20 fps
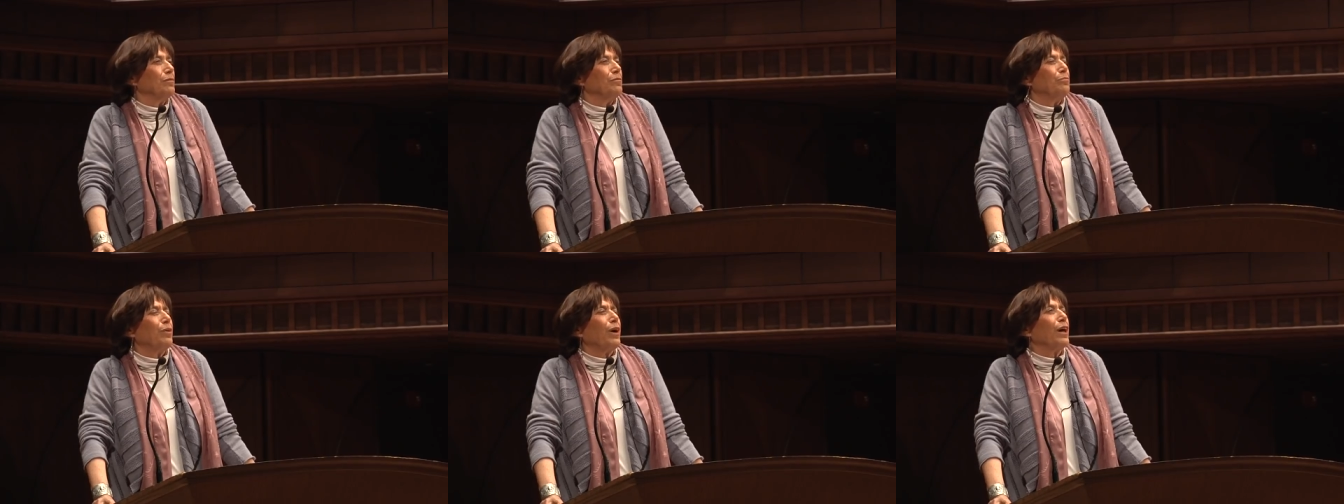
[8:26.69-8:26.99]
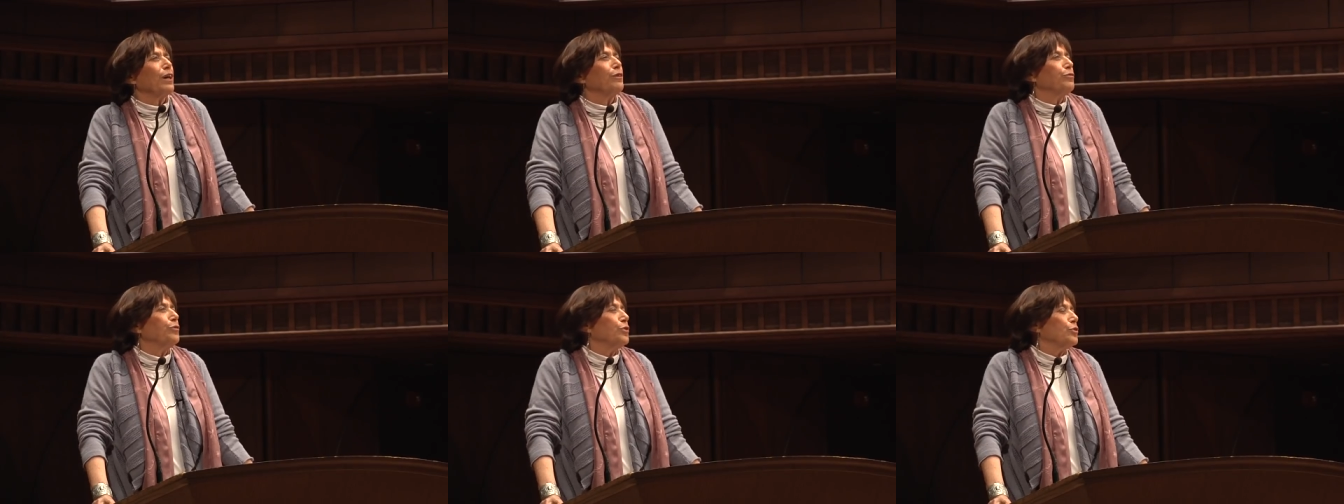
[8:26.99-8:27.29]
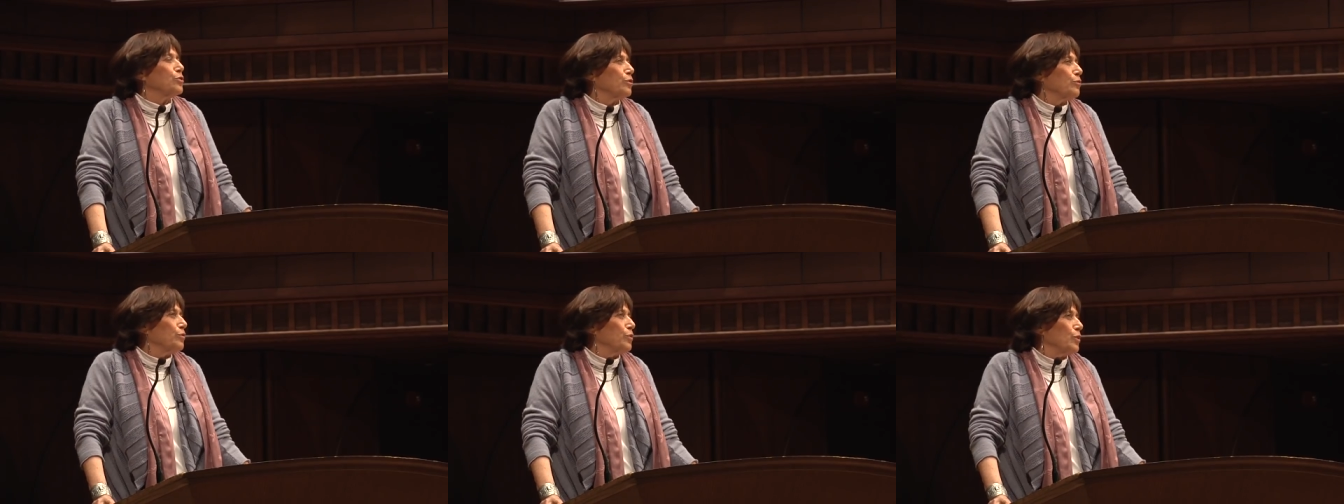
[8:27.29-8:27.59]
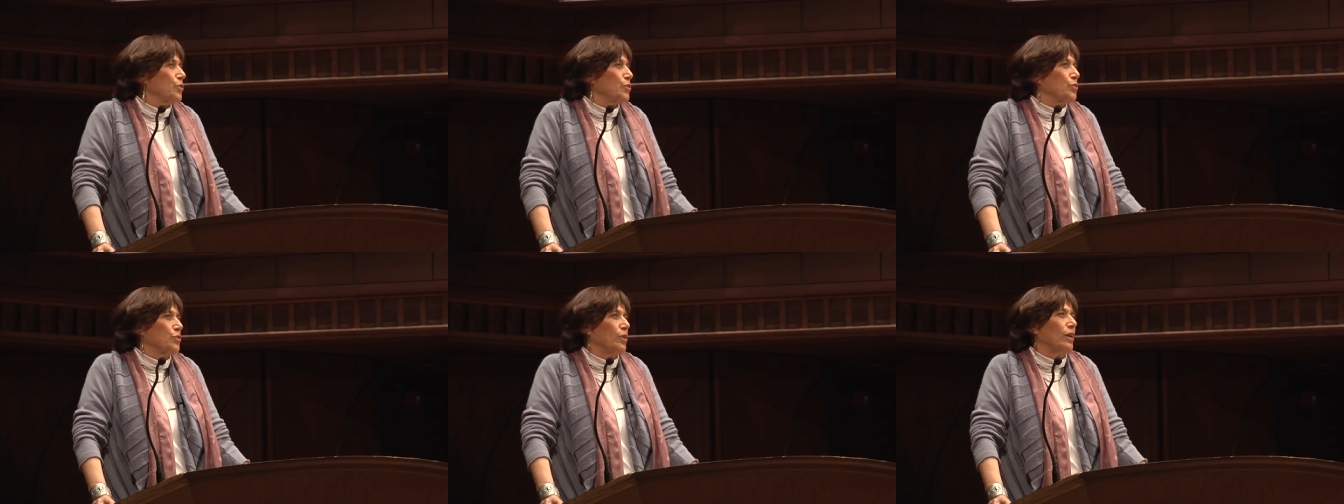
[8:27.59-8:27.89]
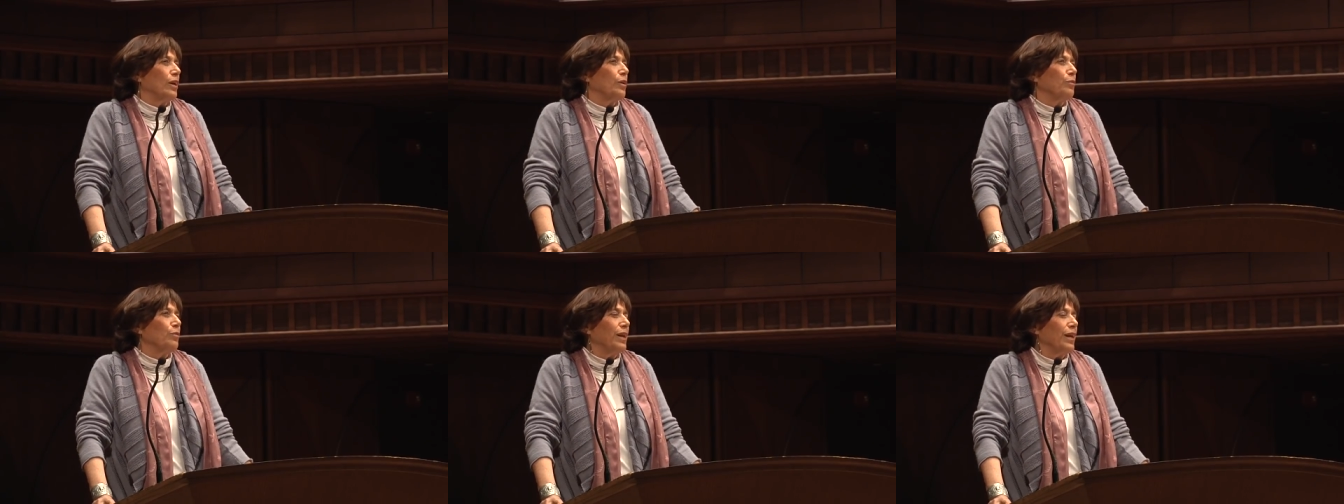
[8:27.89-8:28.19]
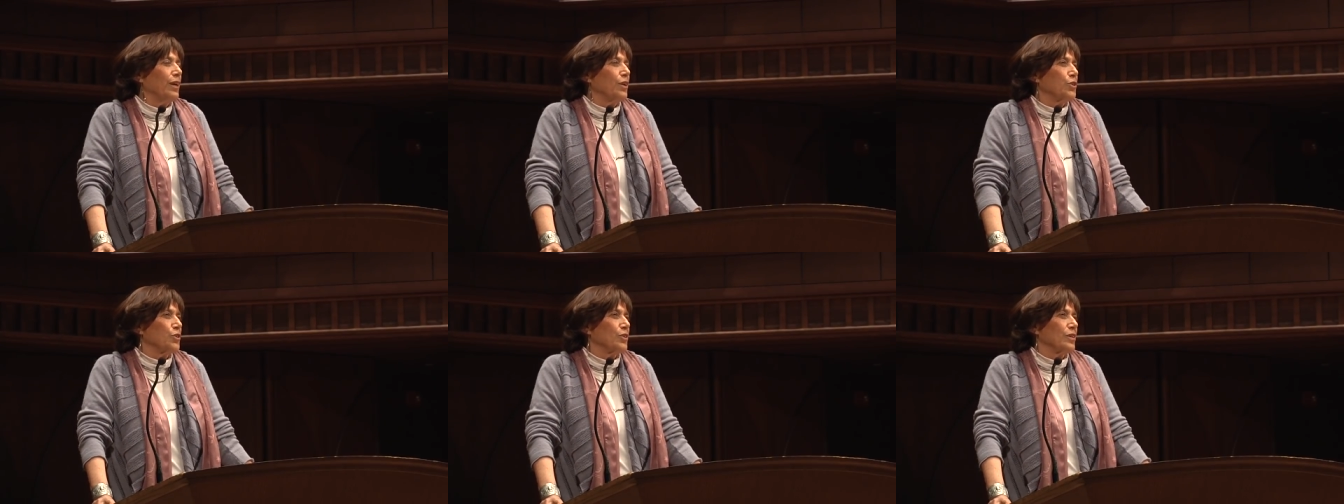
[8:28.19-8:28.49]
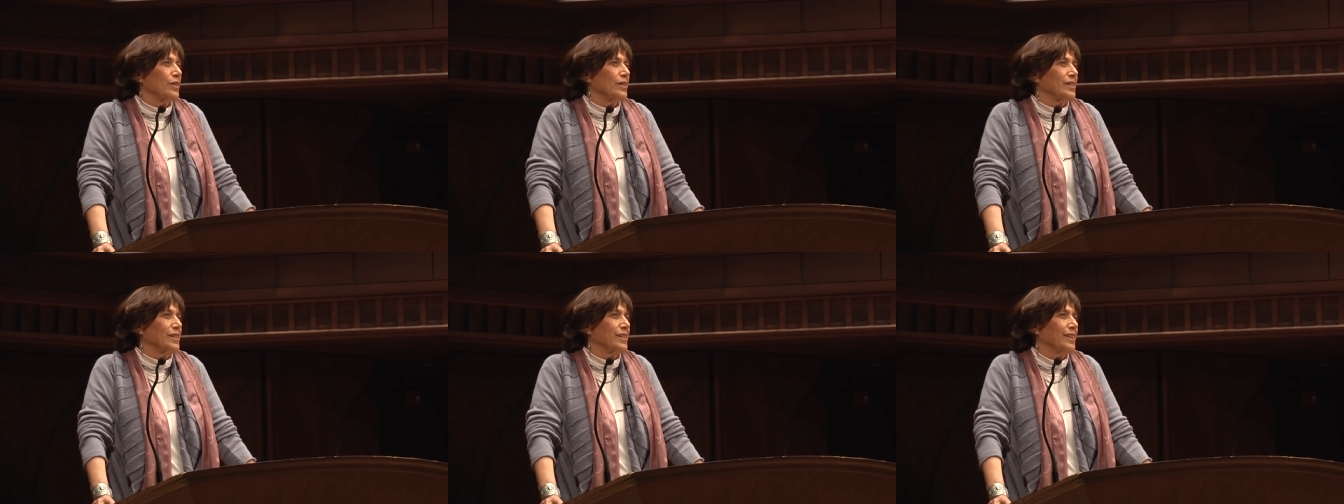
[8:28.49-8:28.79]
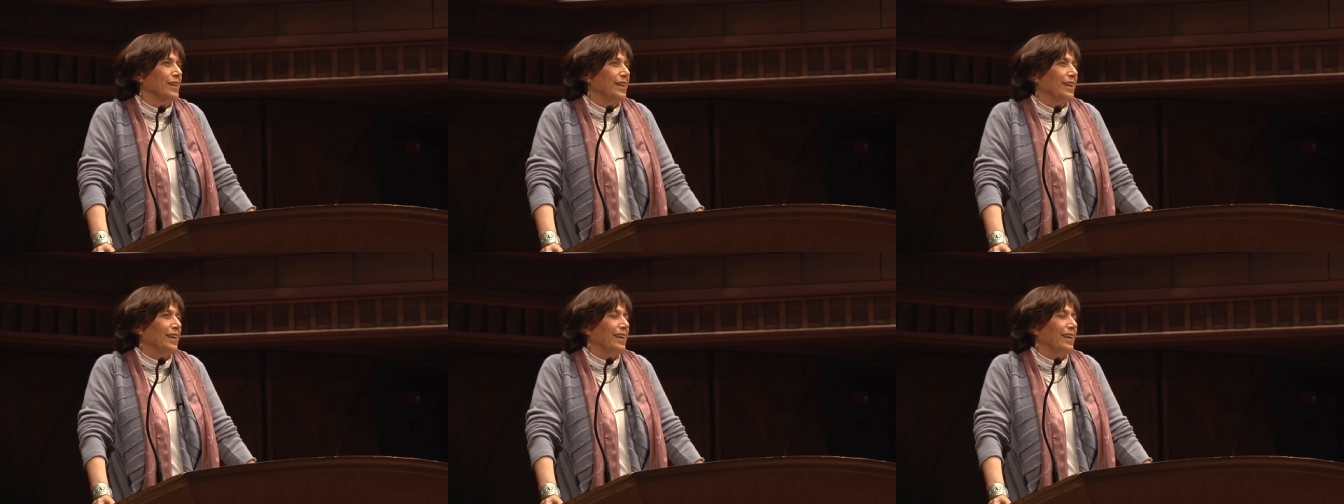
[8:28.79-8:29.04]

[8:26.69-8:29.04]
bright future of US China relations